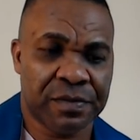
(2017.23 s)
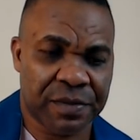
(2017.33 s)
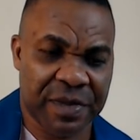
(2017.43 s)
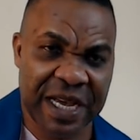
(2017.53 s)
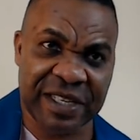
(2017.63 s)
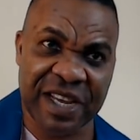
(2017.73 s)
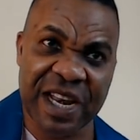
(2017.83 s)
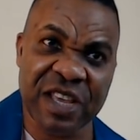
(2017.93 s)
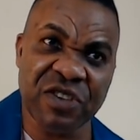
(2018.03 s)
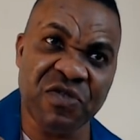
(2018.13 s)
They are
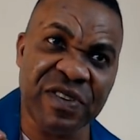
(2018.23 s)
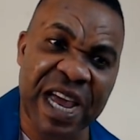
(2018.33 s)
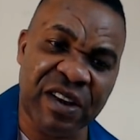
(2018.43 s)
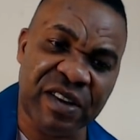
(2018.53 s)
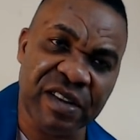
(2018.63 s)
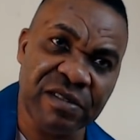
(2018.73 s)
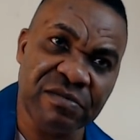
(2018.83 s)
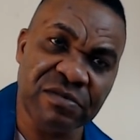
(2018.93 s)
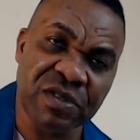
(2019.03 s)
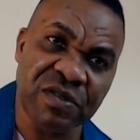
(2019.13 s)
telling you that
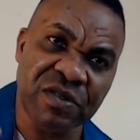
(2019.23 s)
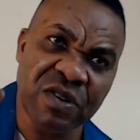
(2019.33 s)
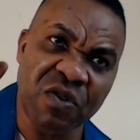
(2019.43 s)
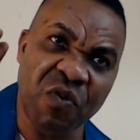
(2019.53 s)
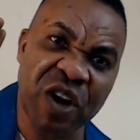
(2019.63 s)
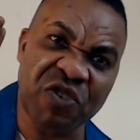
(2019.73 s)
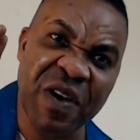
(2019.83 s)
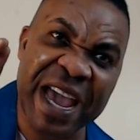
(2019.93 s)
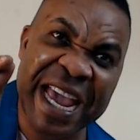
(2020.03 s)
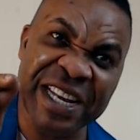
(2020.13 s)
what you
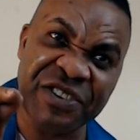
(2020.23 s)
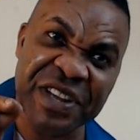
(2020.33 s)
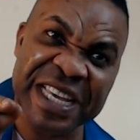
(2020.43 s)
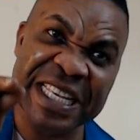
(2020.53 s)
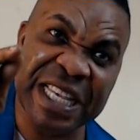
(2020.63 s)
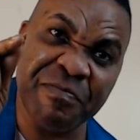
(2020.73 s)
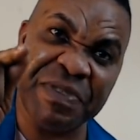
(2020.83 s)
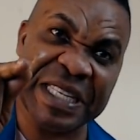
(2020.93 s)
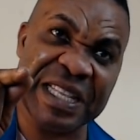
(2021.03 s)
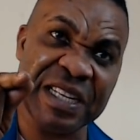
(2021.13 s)
are entering is a
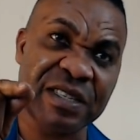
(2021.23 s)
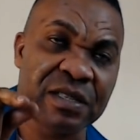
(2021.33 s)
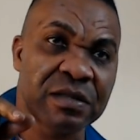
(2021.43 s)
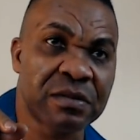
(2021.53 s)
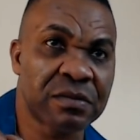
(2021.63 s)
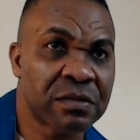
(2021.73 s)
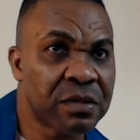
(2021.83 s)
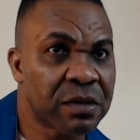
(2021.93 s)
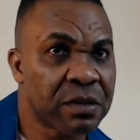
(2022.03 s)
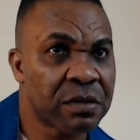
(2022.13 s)
business.
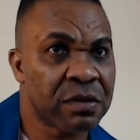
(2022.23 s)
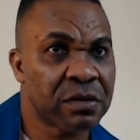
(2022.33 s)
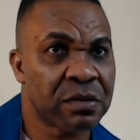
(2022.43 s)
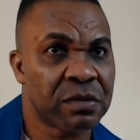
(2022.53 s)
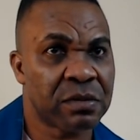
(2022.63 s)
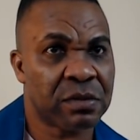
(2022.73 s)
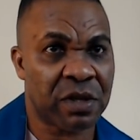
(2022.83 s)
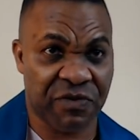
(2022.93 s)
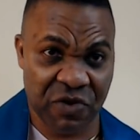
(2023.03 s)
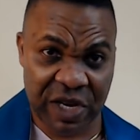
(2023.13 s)

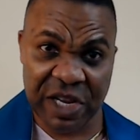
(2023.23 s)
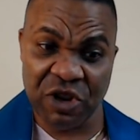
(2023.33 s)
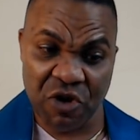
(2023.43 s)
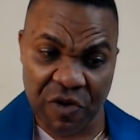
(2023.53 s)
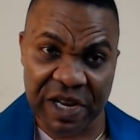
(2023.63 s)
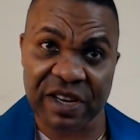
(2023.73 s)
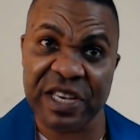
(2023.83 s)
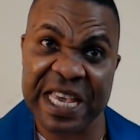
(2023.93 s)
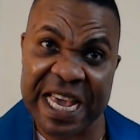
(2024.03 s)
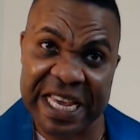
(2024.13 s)
If you didn't know it,
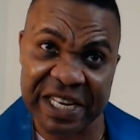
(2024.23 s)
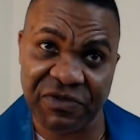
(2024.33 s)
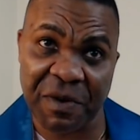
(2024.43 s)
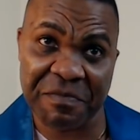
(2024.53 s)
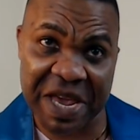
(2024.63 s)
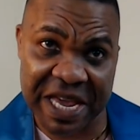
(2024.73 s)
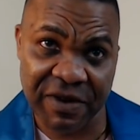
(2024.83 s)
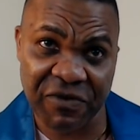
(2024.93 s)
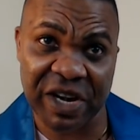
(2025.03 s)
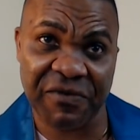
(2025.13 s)
hear it from me
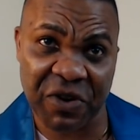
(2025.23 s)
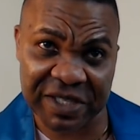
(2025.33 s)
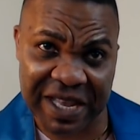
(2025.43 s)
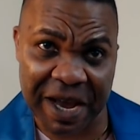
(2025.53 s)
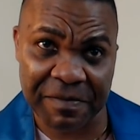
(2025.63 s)
for the first time.